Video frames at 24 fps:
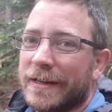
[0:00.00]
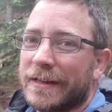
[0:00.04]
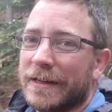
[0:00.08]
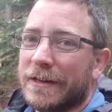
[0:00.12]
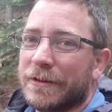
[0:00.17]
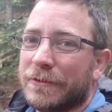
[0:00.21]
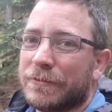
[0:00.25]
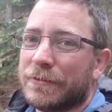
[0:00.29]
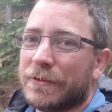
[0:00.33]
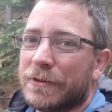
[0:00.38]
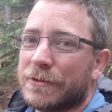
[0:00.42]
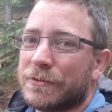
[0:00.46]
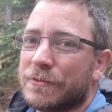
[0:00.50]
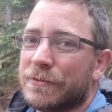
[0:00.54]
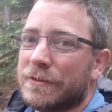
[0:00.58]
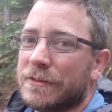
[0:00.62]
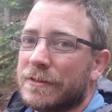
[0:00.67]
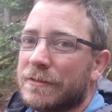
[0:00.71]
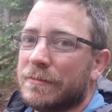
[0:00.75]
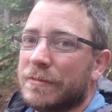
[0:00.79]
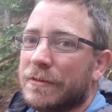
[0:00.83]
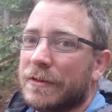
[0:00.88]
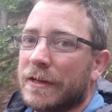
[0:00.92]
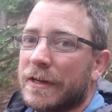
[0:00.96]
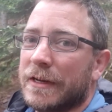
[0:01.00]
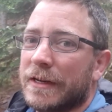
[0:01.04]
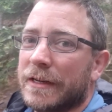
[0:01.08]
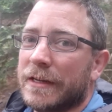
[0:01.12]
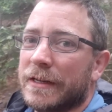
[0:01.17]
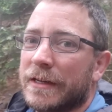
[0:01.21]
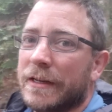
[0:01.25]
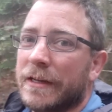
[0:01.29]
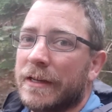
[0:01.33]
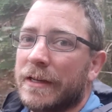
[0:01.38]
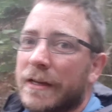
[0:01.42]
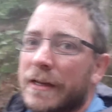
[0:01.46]
get a fresh resupply,
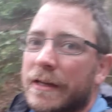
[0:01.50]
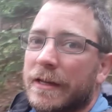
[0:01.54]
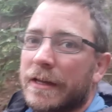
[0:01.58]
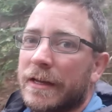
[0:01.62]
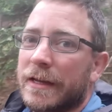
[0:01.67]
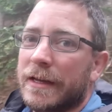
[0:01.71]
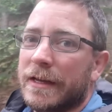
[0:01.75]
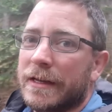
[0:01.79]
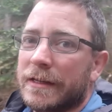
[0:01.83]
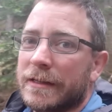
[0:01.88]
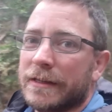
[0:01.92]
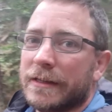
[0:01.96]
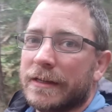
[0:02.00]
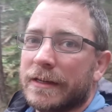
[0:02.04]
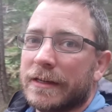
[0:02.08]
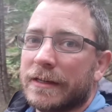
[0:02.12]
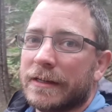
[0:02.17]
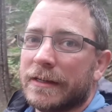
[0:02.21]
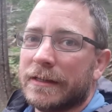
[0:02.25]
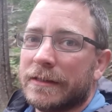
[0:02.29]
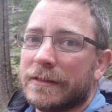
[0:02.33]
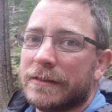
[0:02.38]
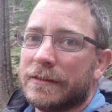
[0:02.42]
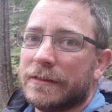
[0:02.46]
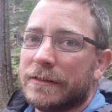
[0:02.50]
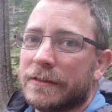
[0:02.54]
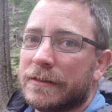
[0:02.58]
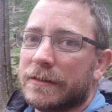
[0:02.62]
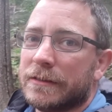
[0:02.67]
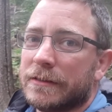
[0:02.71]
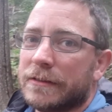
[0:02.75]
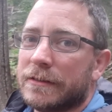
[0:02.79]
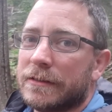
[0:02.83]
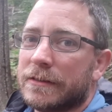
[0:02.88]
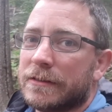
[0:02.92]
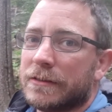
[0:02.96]
and then I get to
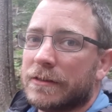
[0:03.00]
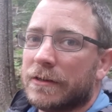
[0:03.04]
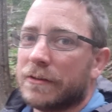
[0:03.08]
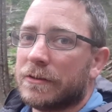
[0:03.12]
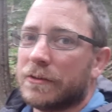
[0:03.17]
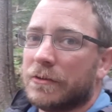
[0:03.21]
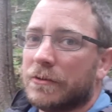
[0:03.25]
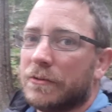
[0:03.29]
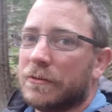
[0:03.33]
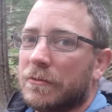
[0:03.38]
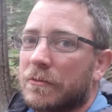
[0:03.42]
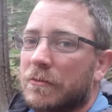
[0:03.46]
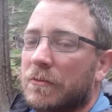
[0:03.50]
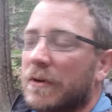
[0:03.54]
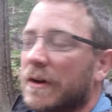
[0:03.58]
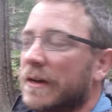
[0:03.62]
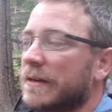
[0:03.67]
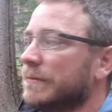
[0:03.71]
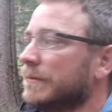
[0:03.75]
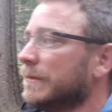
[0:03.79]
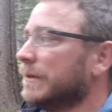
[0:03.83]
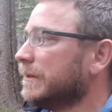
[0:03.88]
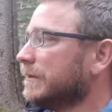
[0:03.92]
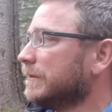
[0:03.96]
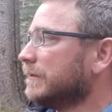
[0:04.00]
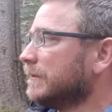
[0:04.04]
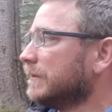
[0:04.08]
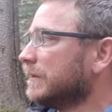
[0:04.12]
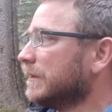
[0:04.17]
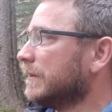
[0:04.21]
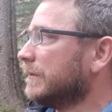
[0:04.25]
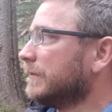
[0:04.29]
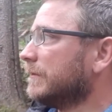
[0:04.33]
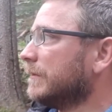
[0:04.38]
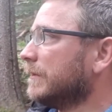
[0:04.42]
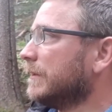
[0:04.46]
start the White Mountains
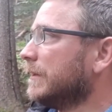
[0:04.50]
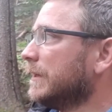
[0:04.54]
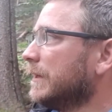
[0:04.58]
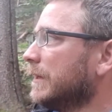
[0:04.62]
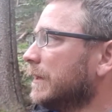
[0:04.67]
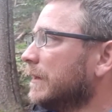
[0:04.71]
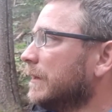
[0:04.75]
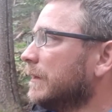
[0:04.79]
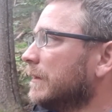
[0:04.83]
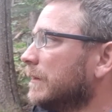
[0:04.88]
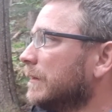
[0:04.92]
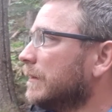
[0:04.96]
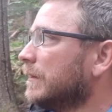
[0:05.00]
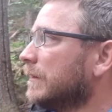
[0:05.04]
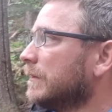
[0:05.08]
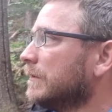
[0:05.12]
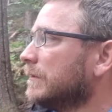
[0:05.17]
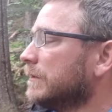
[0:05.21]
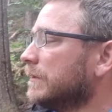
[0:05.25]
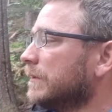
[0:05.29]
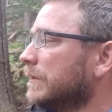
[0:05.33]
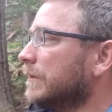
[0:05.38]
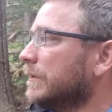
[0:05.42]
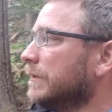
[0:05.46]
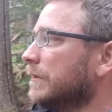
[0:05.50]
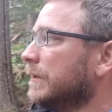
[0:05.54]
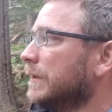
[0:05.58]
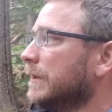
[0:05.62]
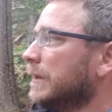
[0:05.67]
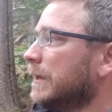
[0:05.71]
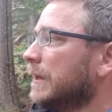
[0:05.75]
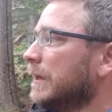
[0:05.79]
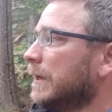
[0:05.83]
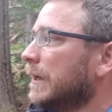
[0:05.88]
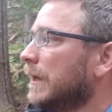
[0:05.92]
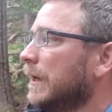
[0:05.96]
after that. So
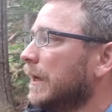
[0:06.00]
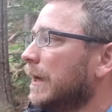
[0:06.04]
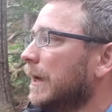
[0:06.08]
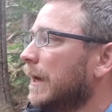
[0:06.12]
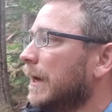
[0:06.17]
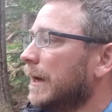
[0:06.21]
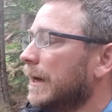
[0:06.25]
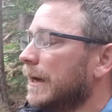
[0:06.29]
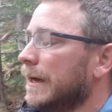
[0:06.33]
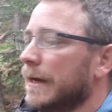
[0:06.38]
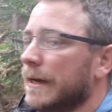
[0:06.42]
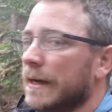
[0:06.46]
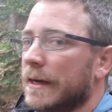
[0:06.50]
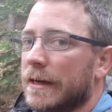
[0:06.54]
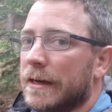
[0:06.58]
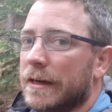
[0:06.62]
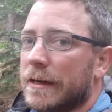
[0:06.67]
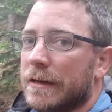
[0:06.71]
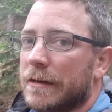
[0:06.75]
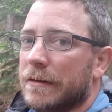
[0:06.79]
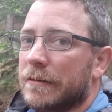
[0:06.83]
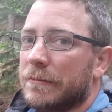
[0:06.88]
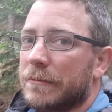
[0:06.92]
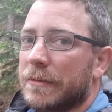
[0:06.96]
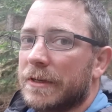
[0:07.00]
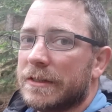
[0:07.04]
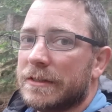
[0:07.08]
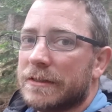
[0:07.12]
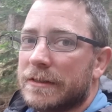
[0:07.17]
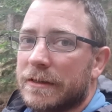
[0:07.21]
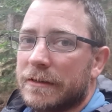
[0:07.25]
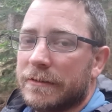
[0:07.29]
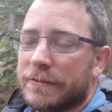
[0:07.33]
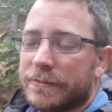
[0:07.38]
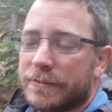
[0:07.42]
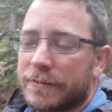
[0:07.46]
big
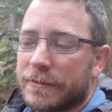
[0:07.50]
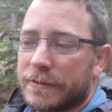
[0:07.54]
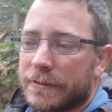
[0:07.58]
stuff.